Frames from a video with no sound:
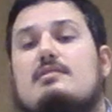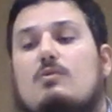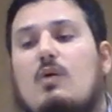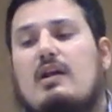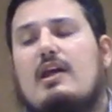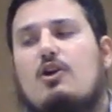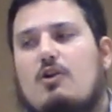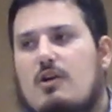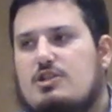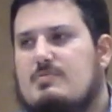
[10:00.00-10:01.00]
what
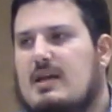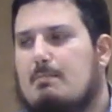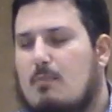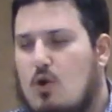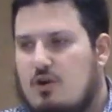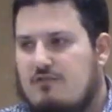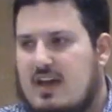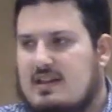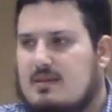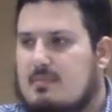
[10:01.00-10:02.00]
encouraged me and
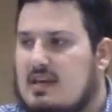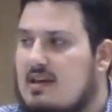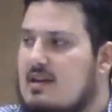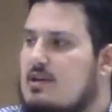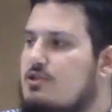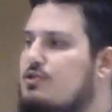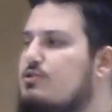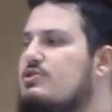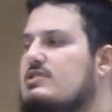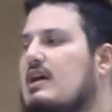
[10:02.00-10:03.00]
motivated me to
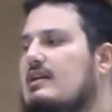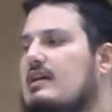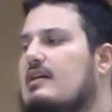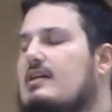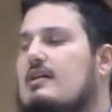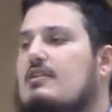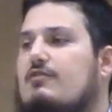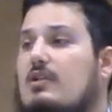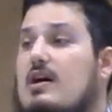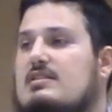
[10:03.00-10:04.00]
study
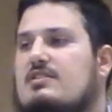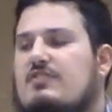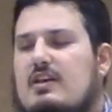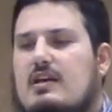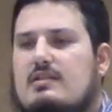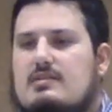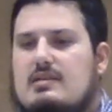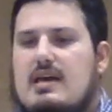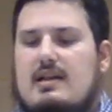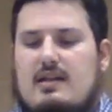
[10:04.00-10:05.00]
philosophy and to
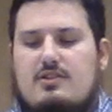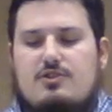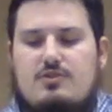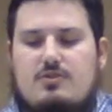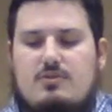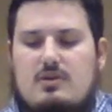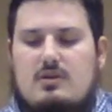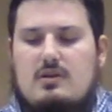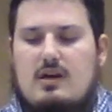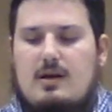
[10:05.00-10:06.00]
get into
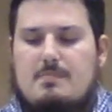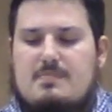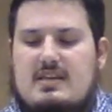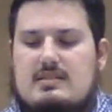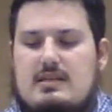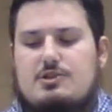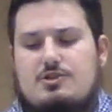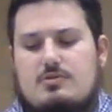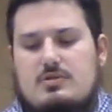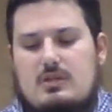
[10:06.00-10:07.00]
these
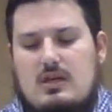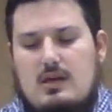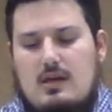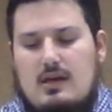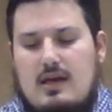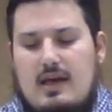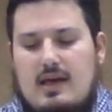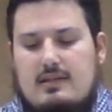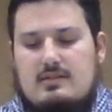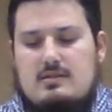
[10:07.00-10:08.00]
issues.
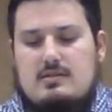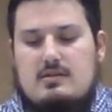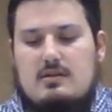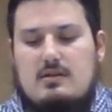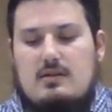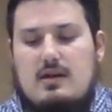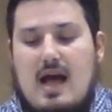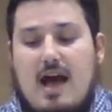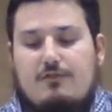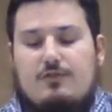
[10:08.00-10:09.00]
And
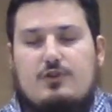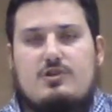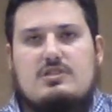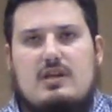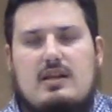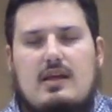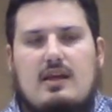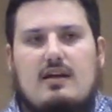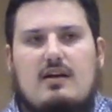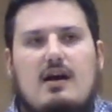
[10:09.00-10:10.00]
after
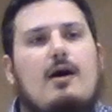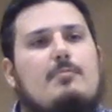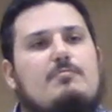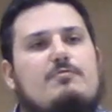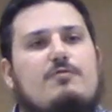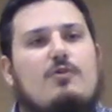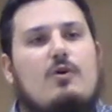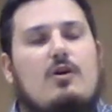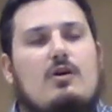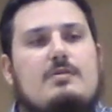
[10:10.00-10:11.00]
studying
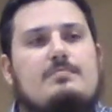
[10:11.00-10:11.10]
for